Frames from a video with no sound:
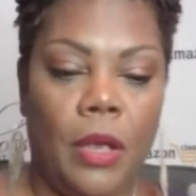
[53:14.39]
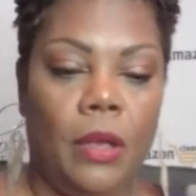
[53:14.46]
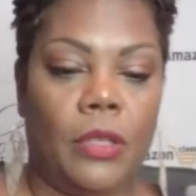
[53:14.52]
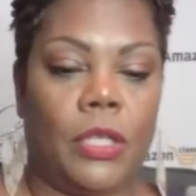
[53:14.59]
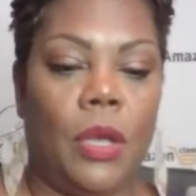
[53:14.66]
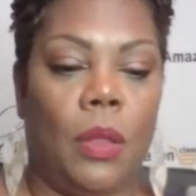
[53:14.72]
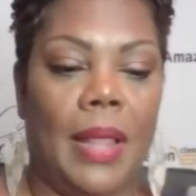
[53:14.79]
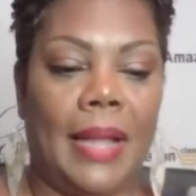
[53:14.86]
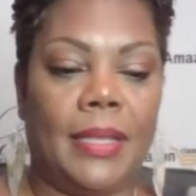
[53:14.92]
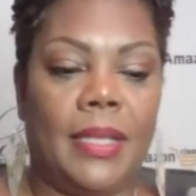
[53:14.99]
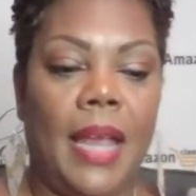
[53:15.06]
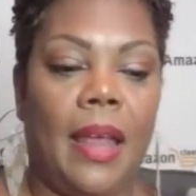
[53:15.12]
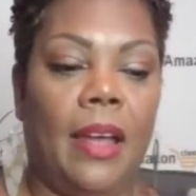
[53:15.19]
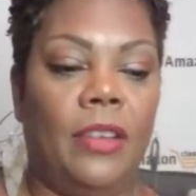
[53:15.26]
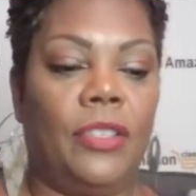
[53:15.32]
So let's
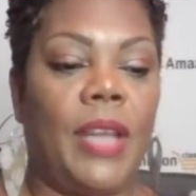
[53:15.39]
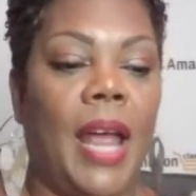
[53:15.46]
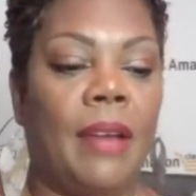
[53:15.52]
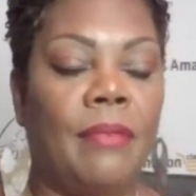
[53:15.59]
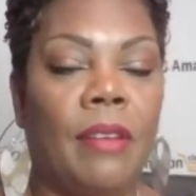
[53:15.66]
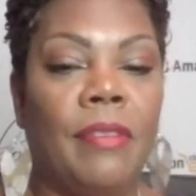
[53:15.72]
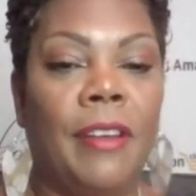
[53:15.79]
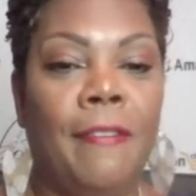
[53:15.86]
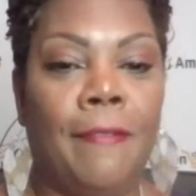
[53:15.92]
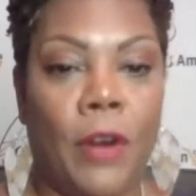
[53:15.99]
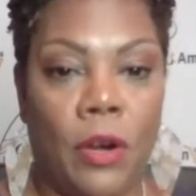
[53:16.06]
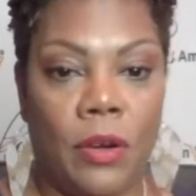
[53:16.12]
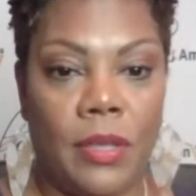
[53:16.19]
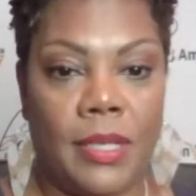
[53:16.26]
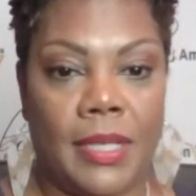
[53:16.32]
say on January
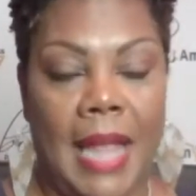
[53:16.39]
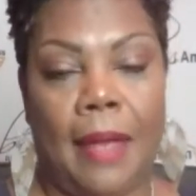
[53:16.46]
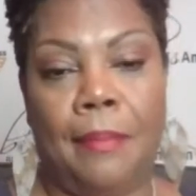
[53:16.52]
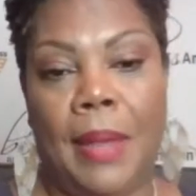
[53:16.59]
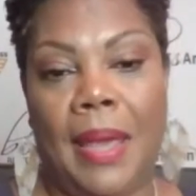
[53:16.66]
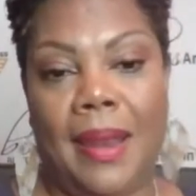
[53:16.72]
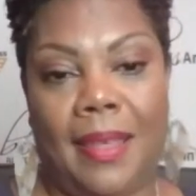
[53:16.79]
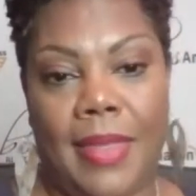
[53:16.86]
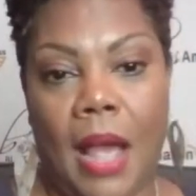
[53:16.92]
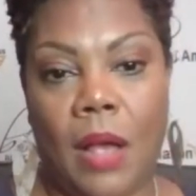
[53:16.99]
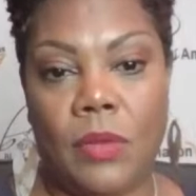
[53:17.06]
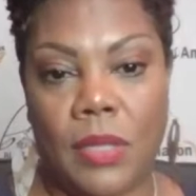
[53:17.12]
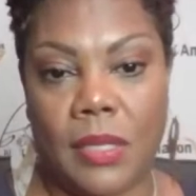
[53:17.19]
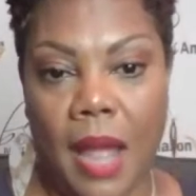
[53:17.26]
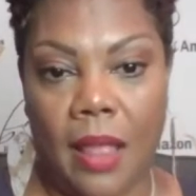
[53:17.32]
1st, I made
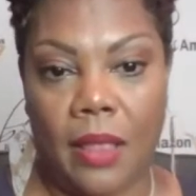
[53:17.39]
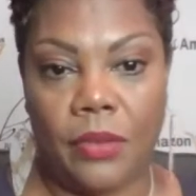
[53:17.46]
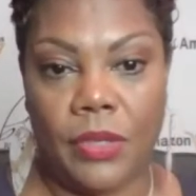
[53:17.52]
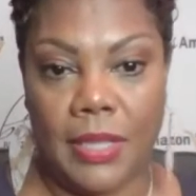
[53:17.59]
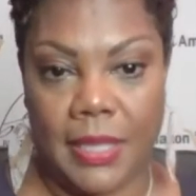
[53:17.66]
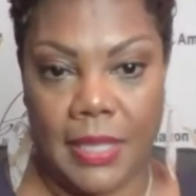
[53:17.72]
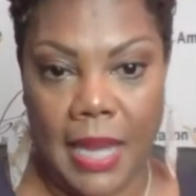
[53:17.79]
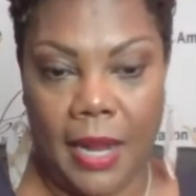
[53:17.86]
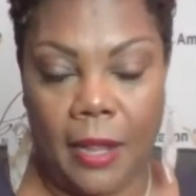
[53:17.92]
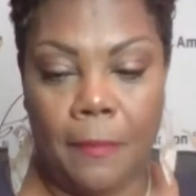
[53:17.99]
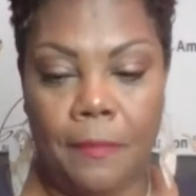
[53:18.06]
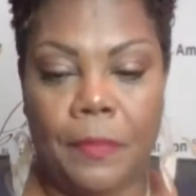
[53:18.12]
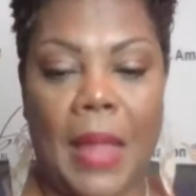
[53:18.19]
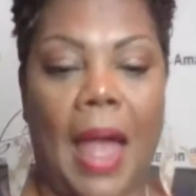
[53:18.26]
$1,000 in sale.